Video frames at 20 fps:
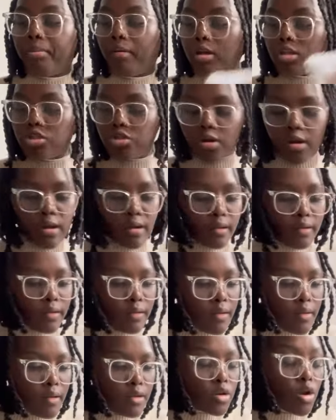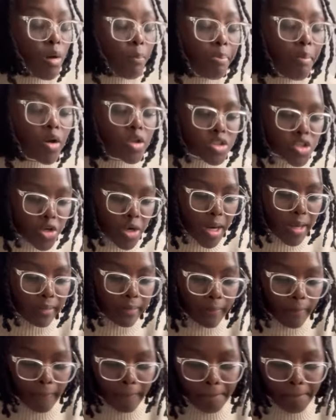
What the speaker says: pod track. No, pod track.